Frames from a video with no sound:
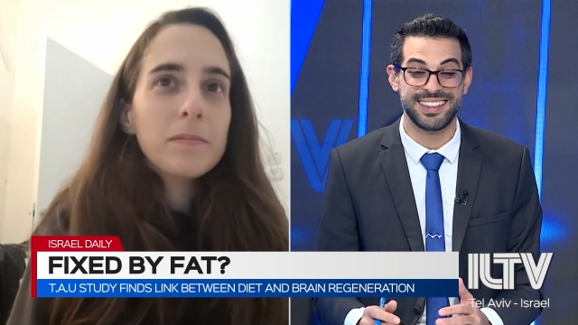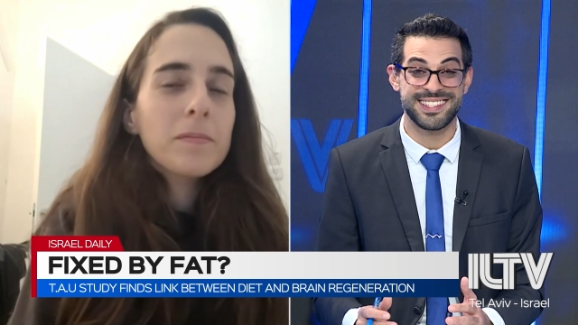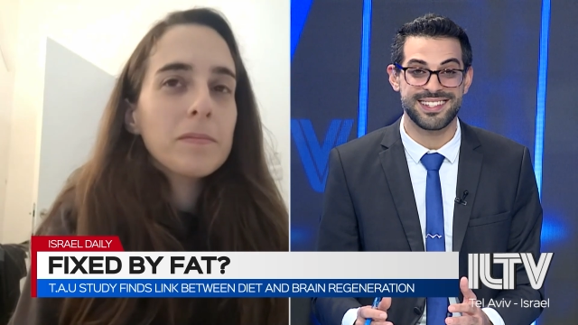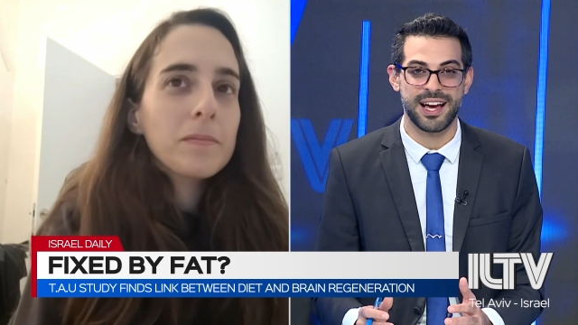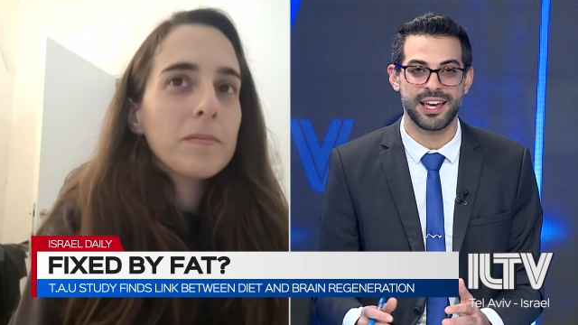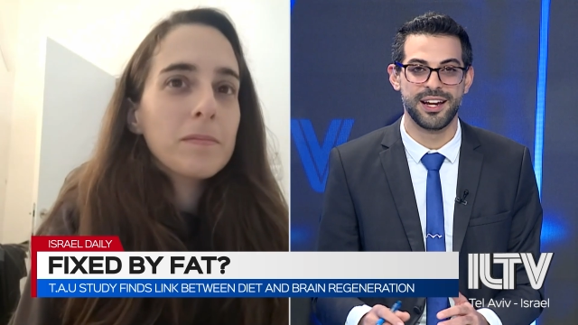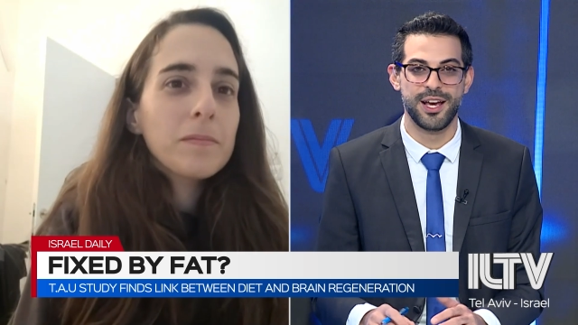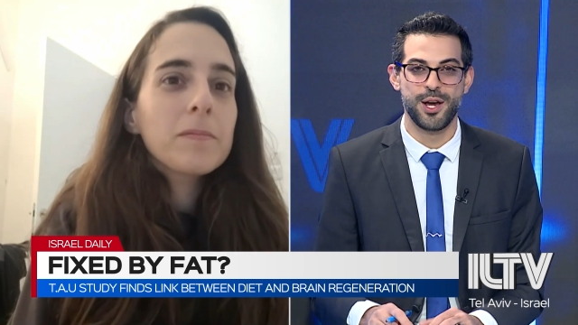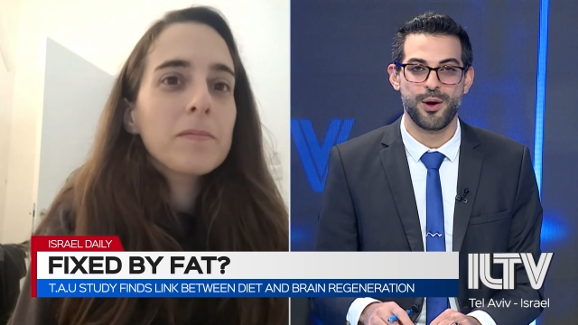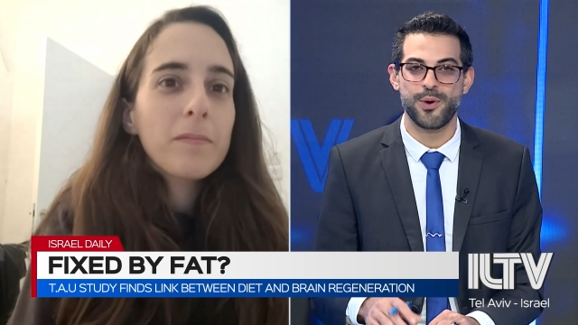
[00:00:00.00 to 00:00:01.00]
Speaker 1: this diet.
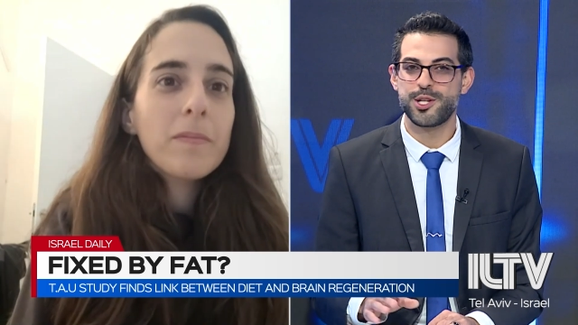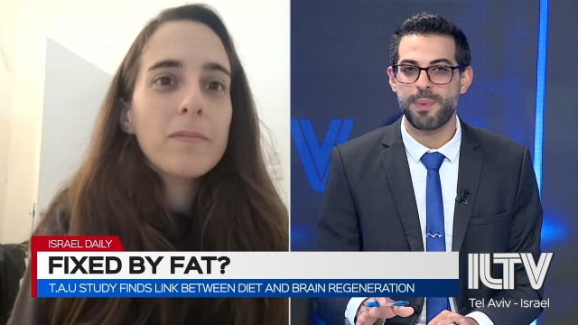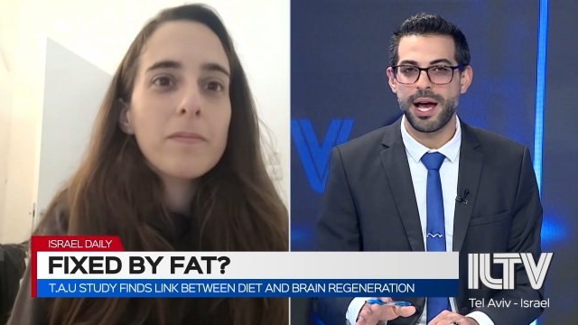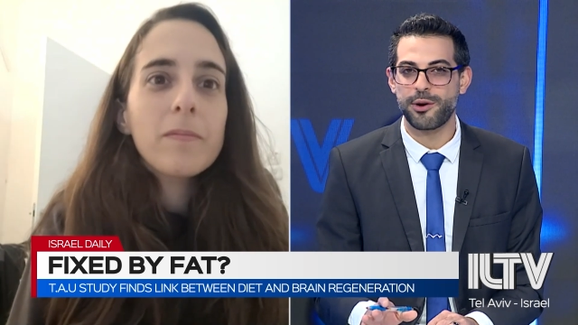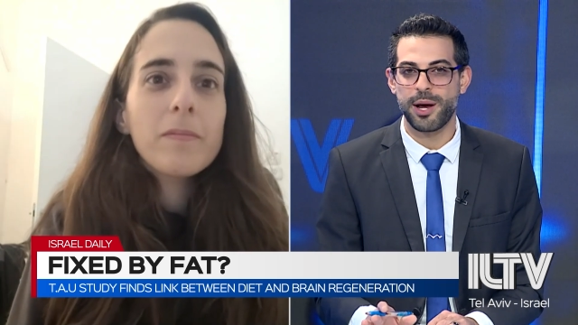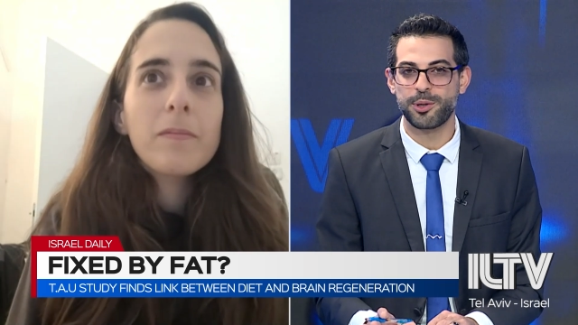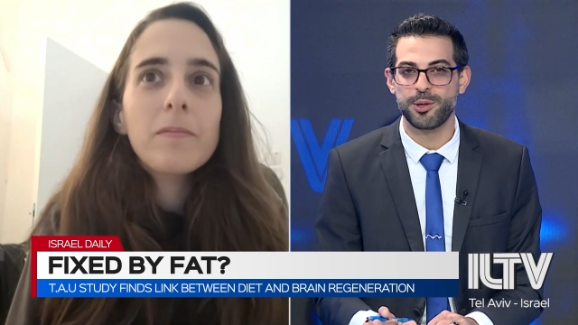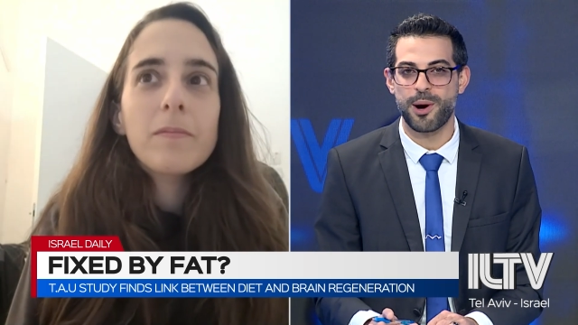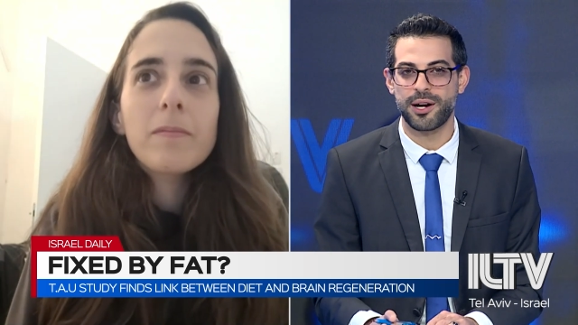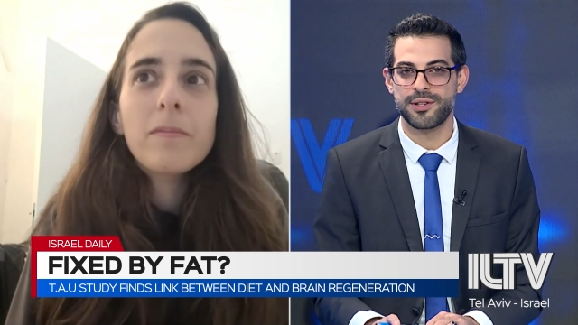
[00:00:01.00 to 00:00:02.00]
Which
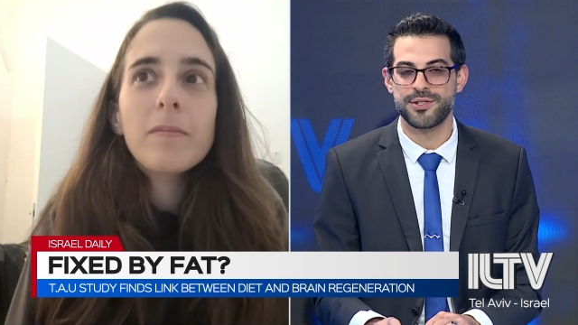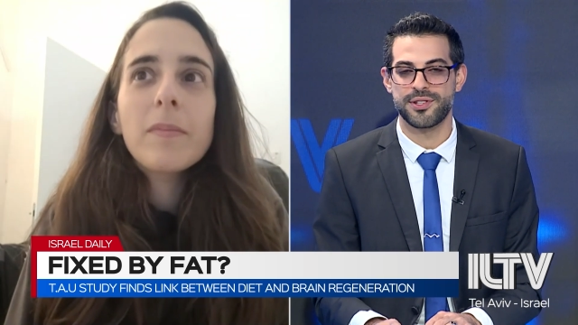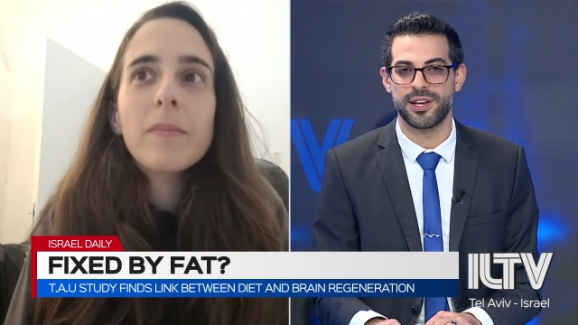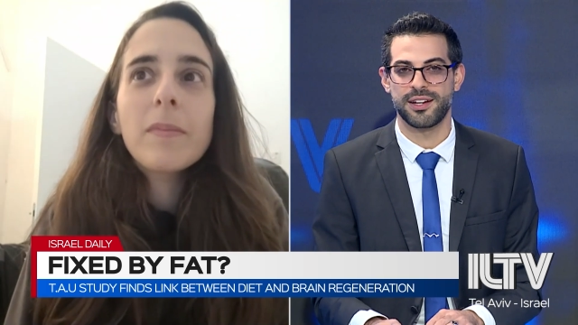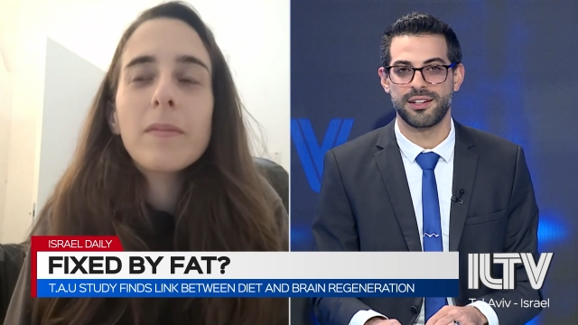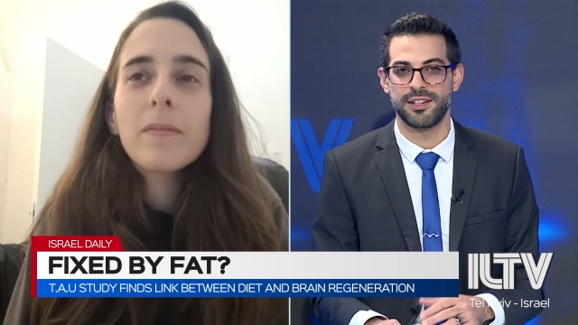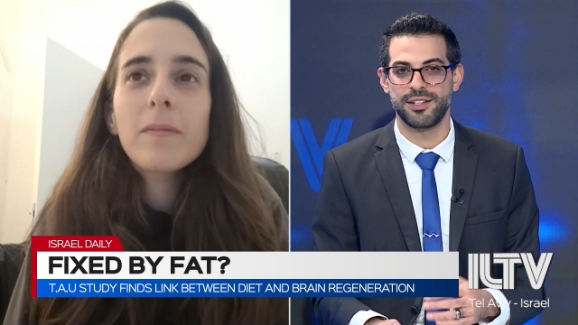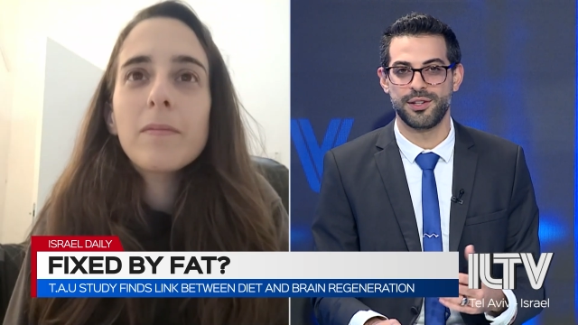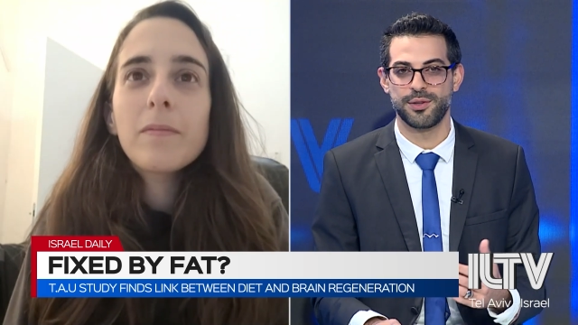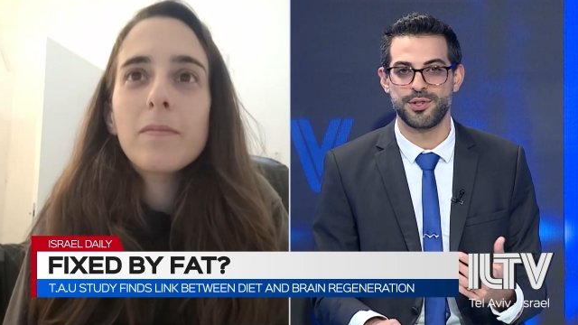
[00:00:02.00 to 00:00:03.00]
biochemical markers, do
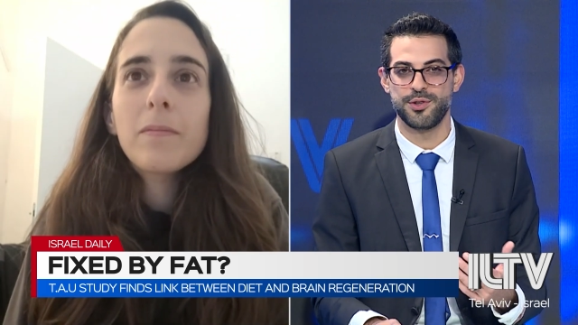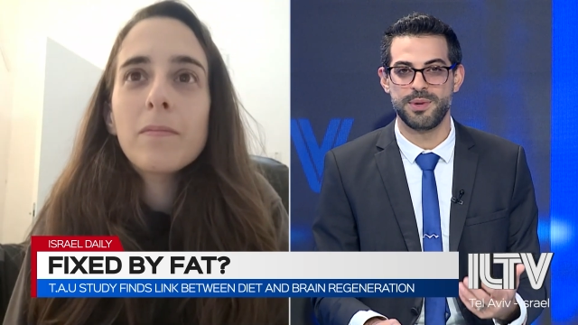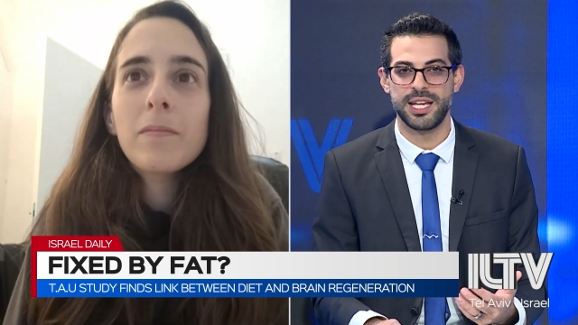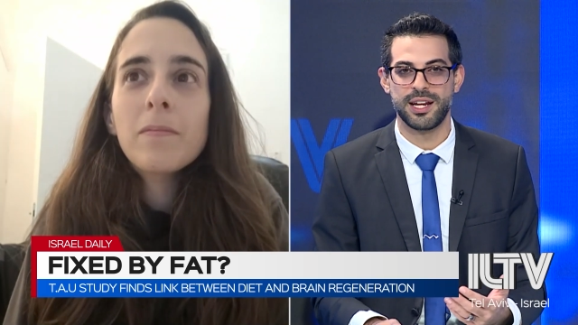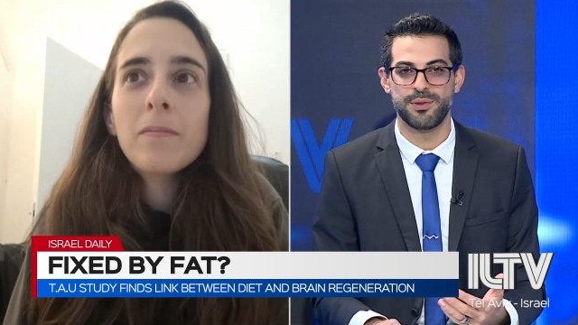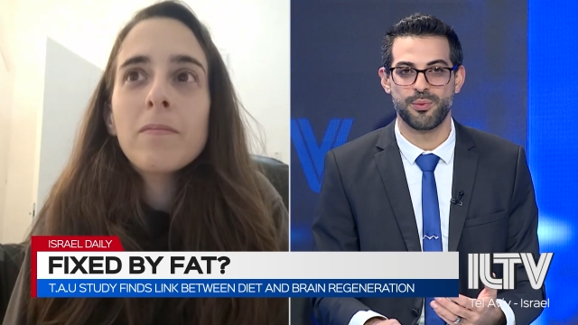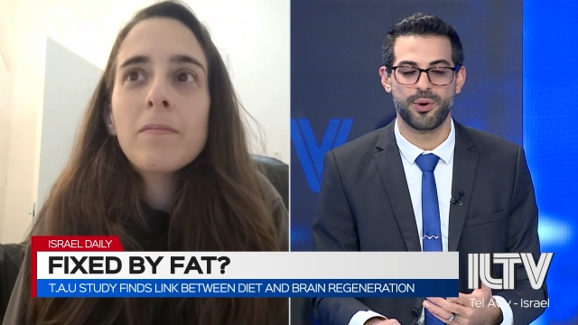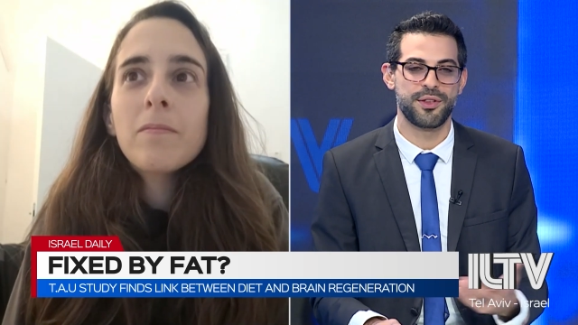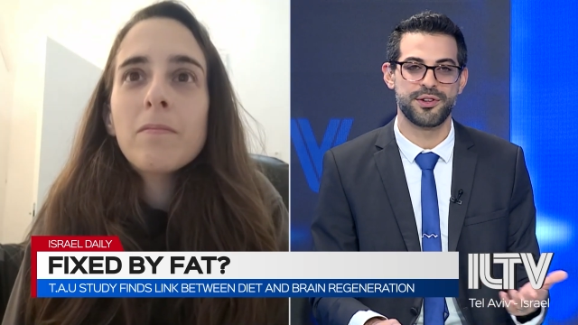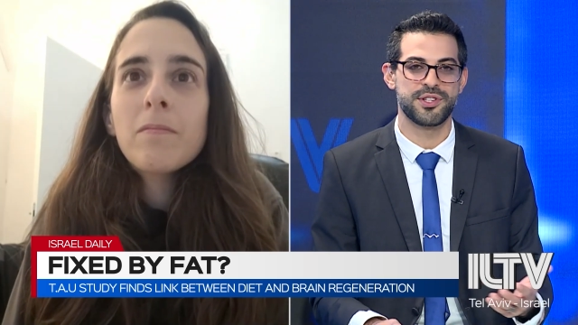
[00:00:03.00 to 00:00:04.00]
you mean, and
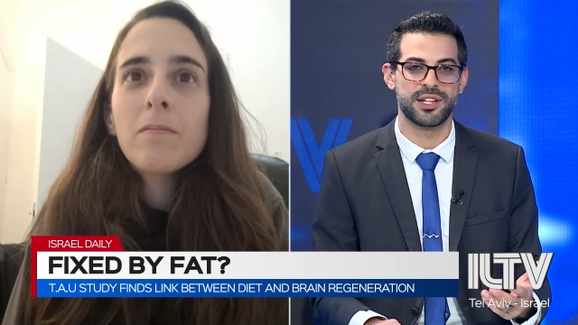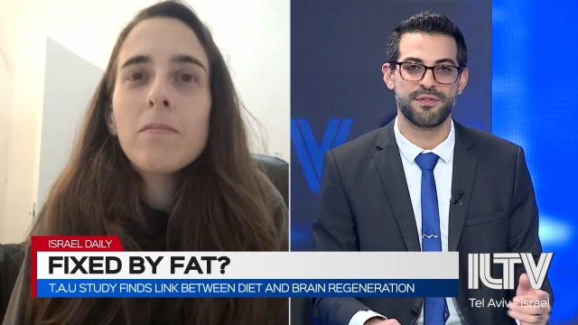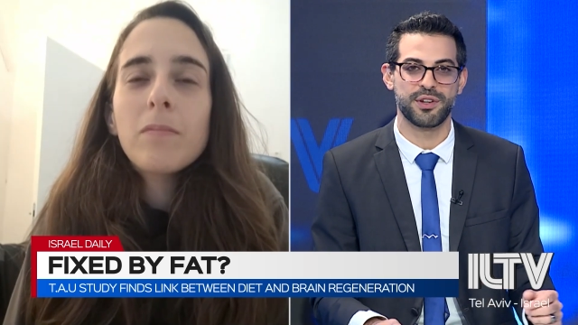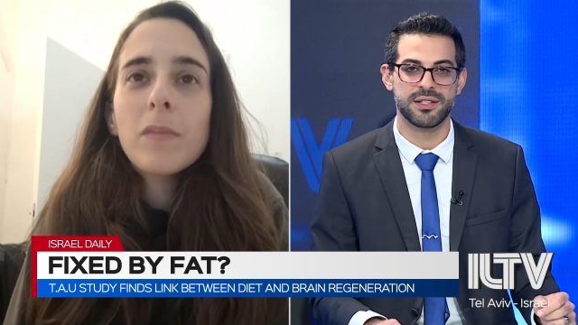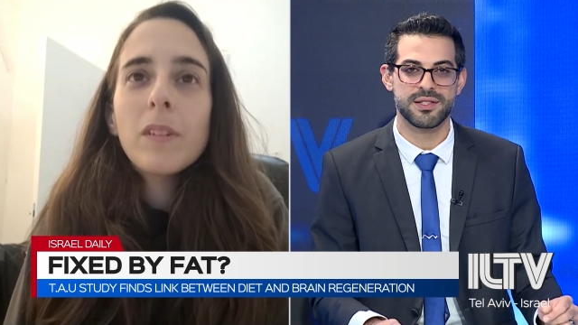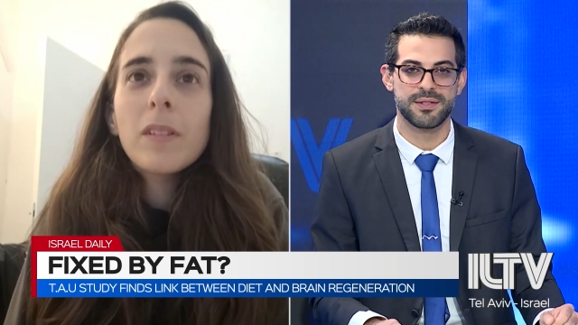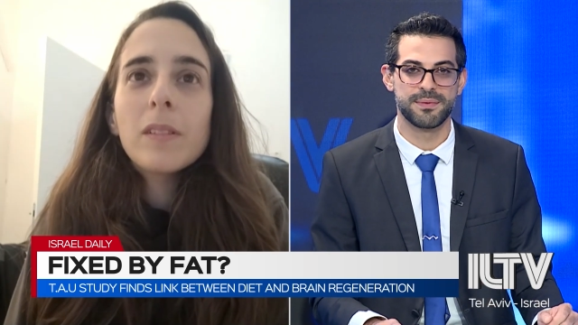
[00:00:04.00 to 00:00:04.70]
what are their significance?